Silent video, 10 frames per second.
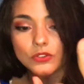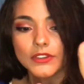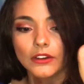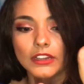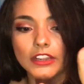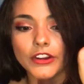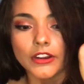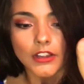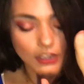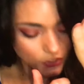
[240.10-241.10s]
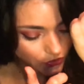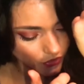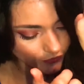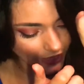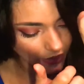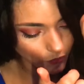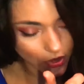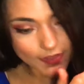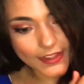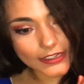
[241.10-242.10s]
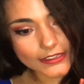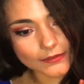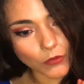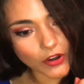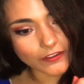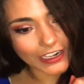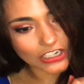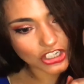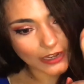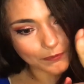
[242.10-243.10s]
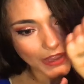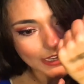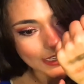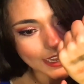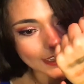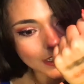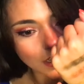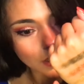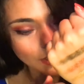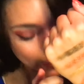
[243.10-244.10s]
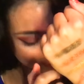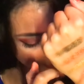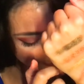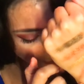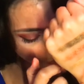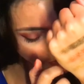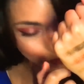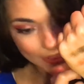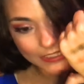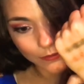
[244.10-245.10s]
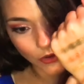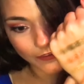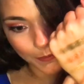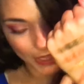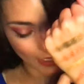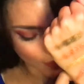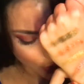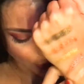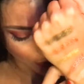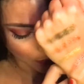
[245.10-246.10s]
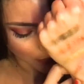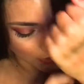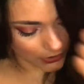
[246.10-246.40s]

two down here. So you've got one that's more of like a champagne-y kind of color, and then the other one that's more of a pink tone.